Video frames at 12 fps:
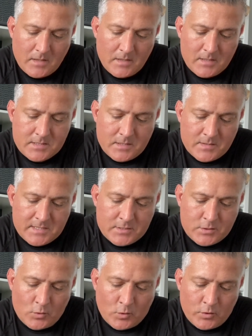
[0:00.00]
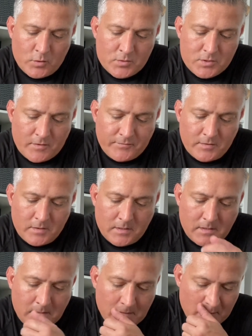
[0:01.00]
So it says do not use
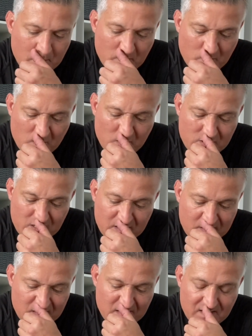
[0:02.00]
softener when washing,